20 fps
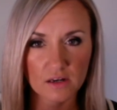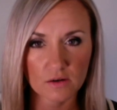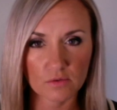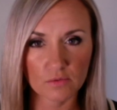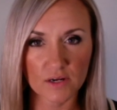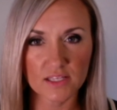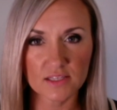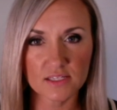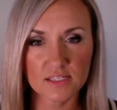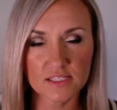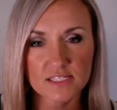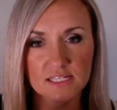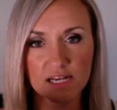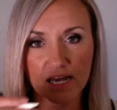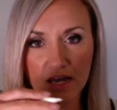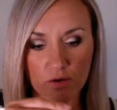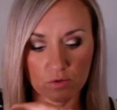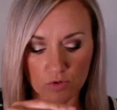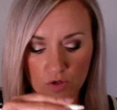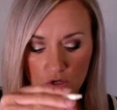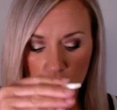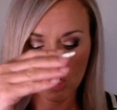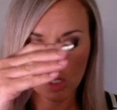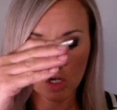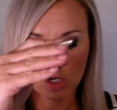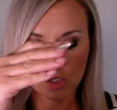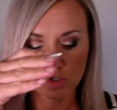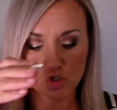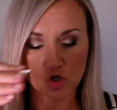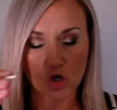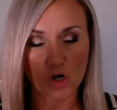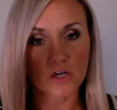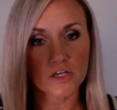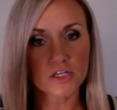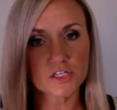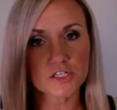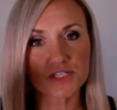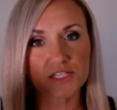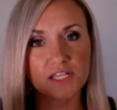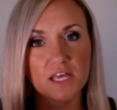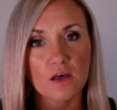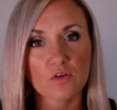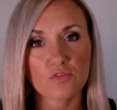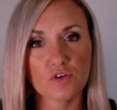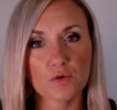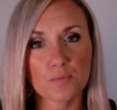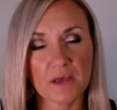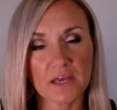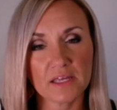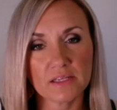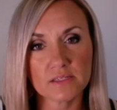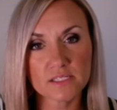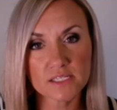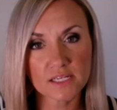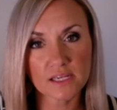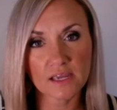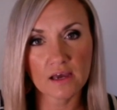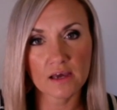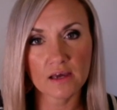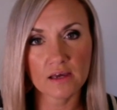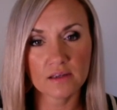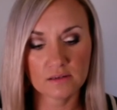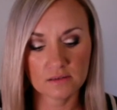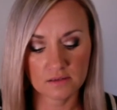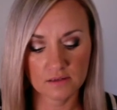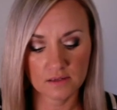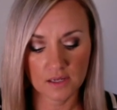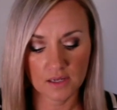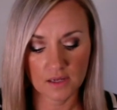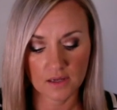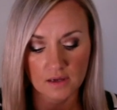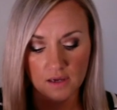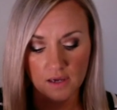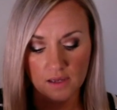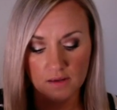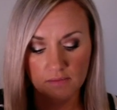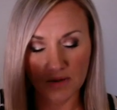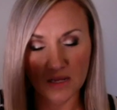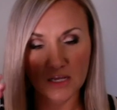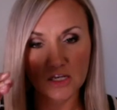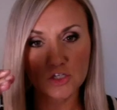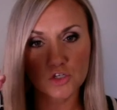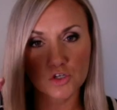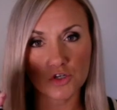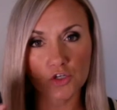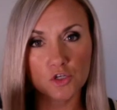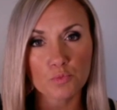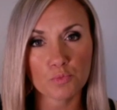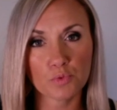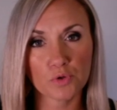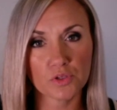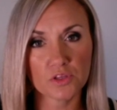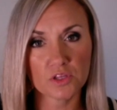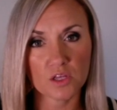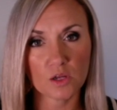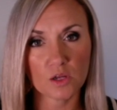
of write this down. Draw yourself a pentagon and make sure you put the